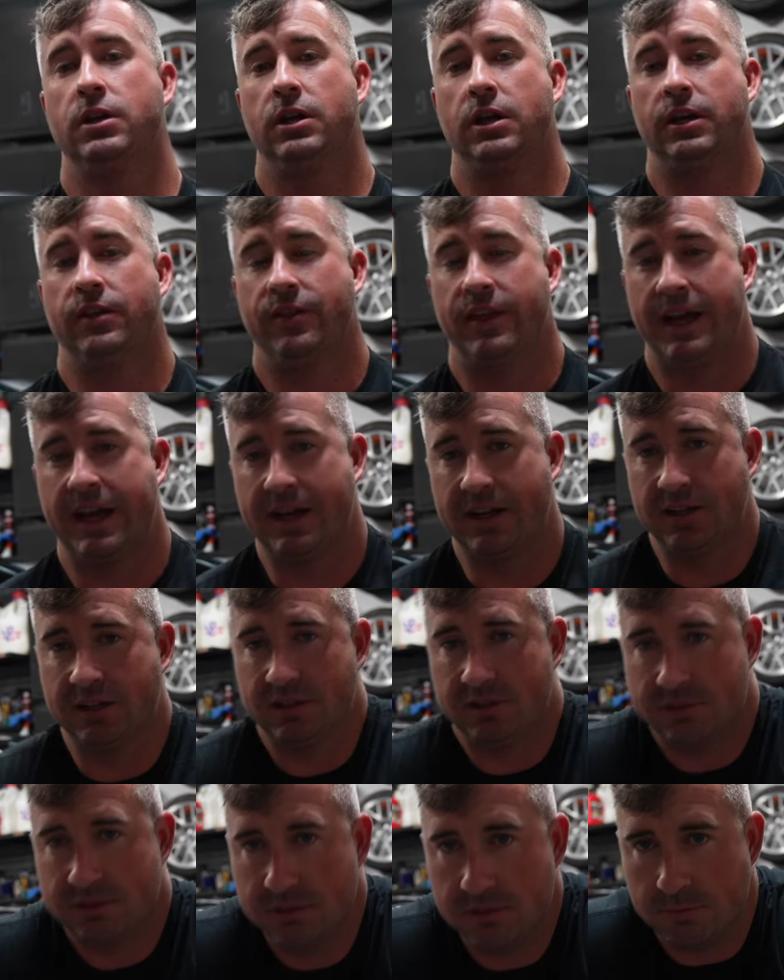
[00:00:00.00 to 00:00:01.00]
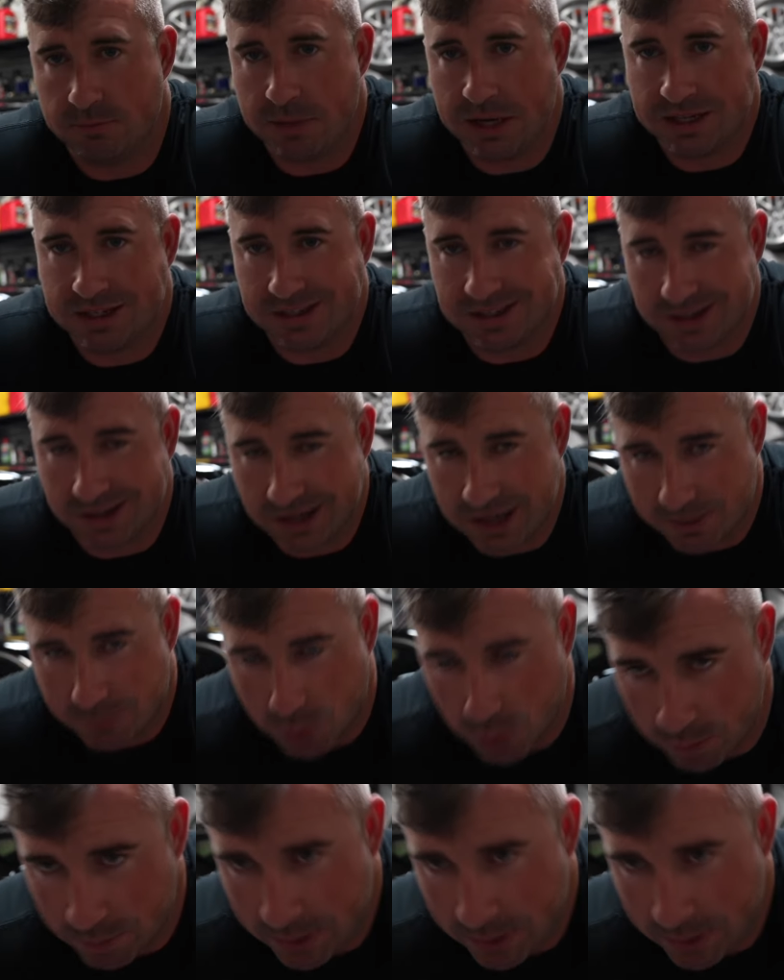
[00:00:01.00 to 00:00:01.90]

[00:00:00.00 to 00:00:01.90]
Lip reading: and that is making a lot more